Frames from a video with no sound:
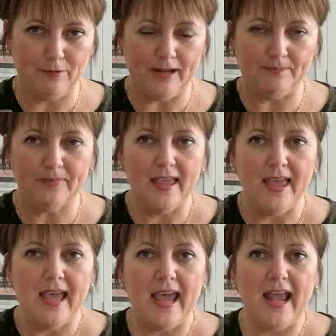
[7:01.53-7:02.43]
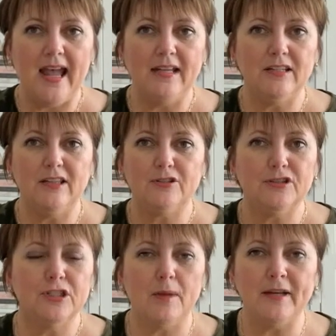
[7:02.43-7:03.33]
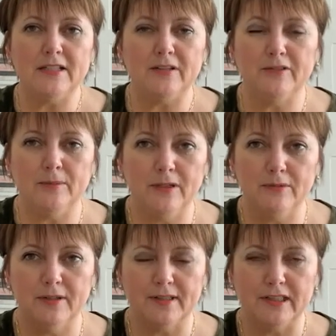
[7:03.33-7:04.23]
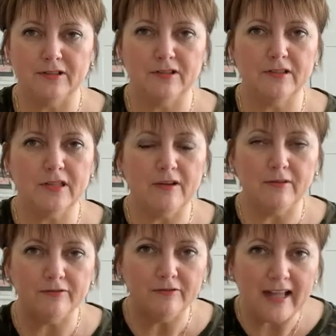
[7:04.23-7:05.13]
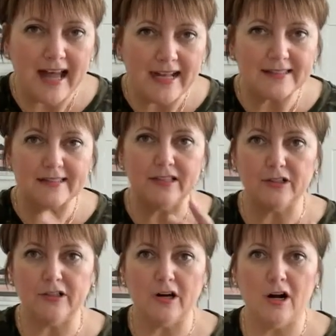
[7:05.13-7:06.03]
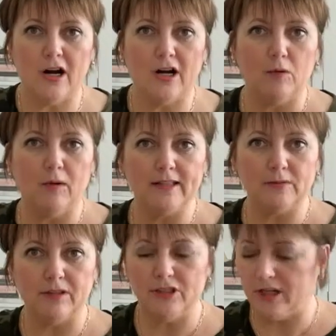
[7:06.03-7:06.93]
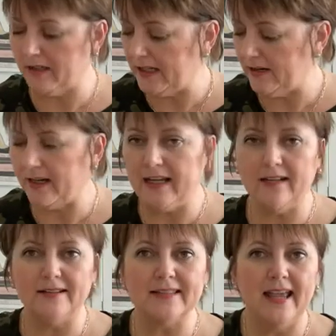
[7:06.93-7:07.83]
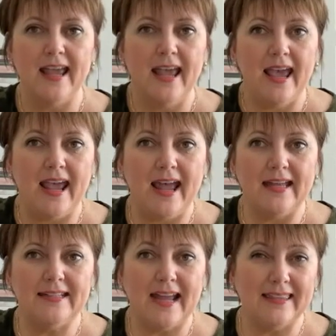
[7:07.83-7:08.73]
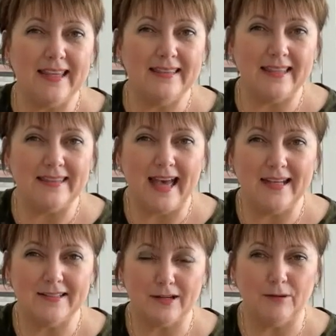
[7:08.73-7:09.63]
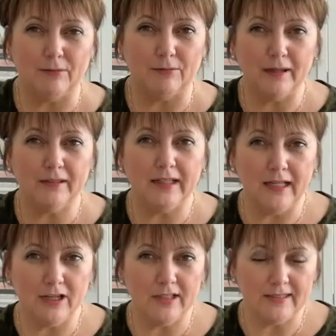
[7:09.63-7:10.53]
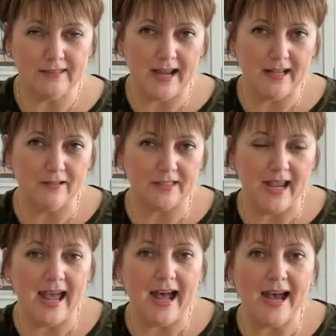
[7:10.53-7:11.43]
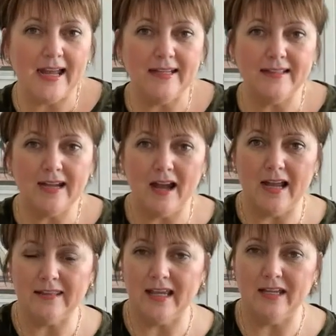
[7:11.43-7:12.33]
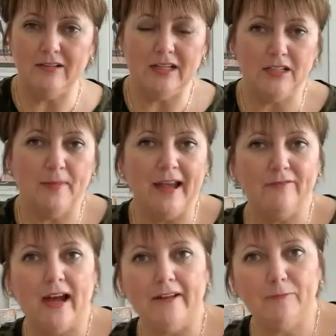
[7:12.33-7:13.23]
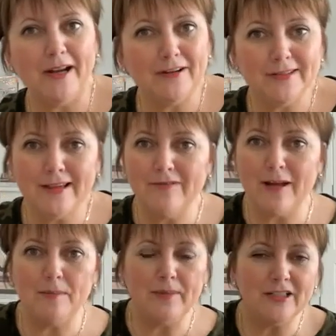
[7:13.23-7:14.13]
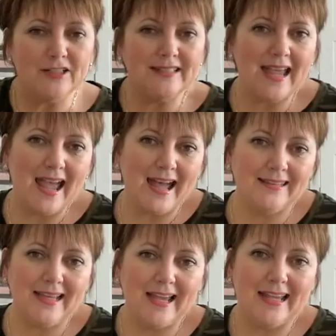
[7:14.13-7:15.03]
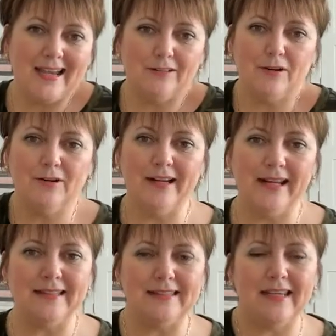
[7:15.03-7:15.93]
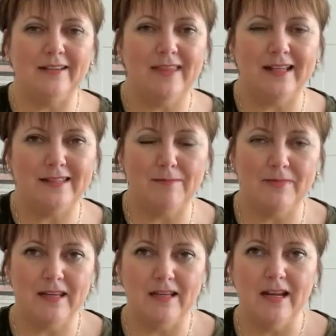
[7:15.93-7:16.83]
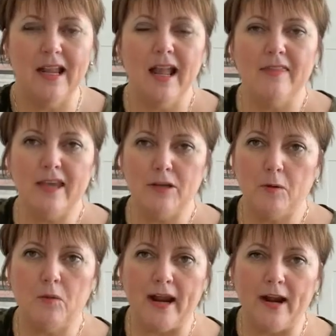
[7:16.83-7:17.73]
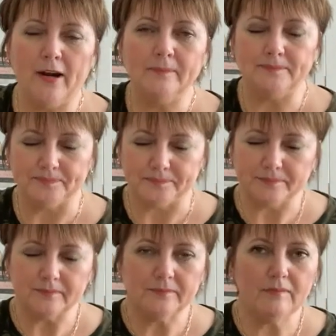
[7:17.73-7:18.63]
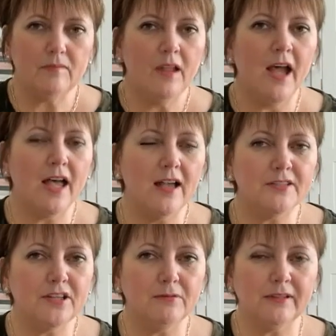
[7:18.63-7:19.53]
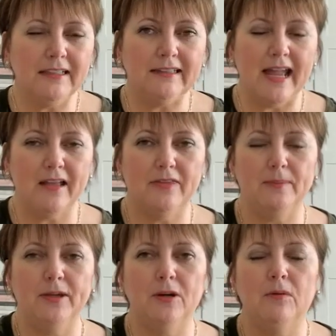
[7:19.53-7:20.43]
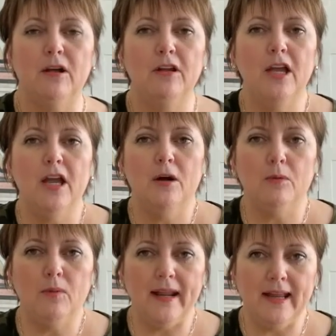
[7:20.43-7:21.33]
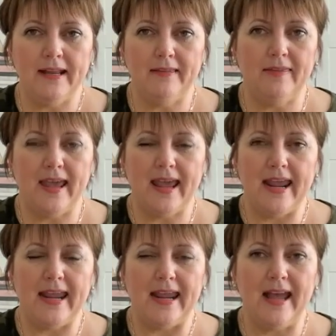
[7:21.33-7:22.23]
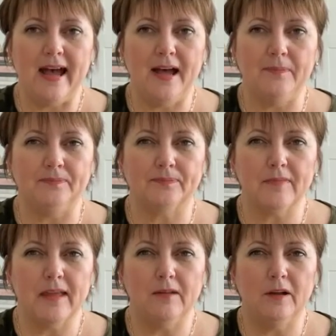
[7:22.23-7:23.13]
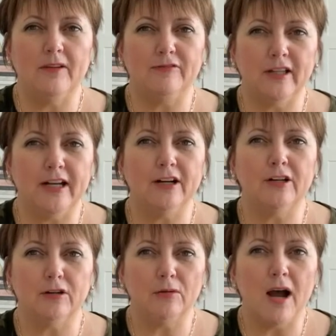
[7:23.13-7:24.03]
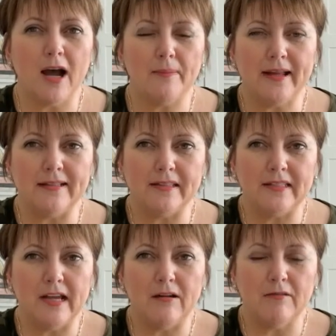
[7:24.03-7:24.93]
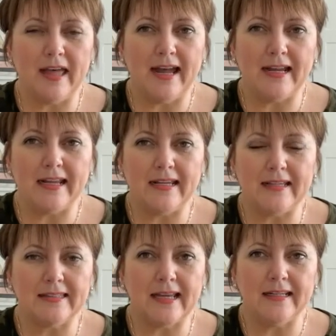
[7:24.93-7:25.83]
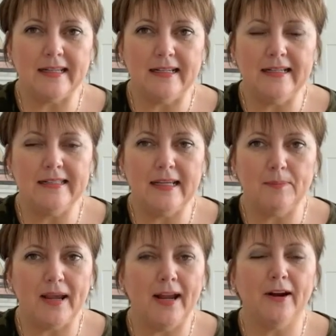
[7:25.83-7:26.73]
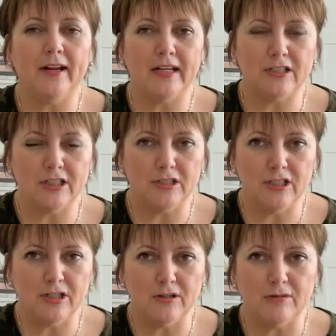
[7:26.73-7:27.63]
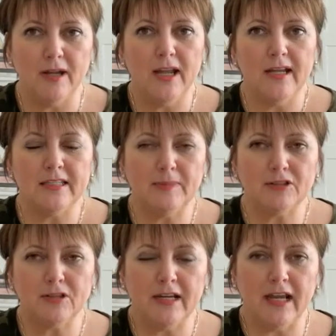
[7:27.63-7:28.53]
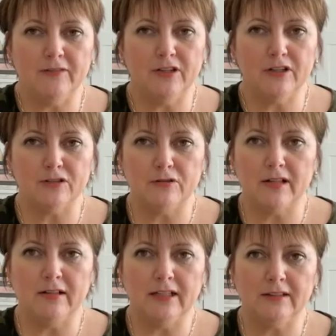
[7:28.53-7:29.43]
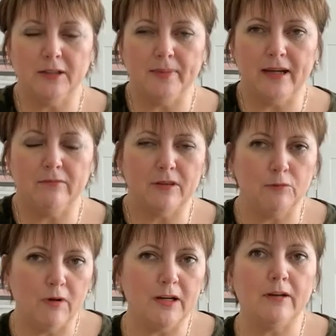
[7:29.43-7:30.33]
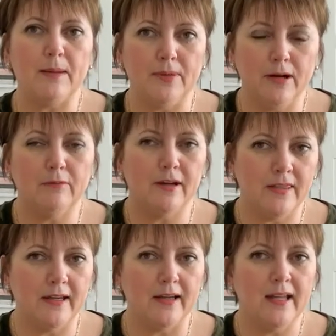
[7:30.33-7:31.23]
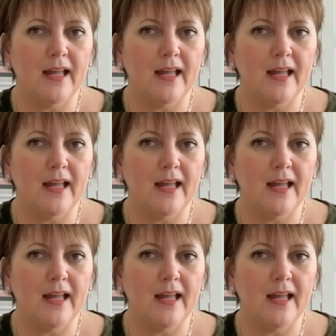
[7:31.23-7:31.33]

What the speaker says: one. And there's so many different mules. There's flats, there are ones with chunkier heels, and I think that that is a really good style to add. Not that you need to buy 5 pairs of them, but just add that category and see if that's something that you wear. I also really like the mule with a flared crop, and so that is an easy pairing to do, especially if you're struggling a little bit with what do I put with a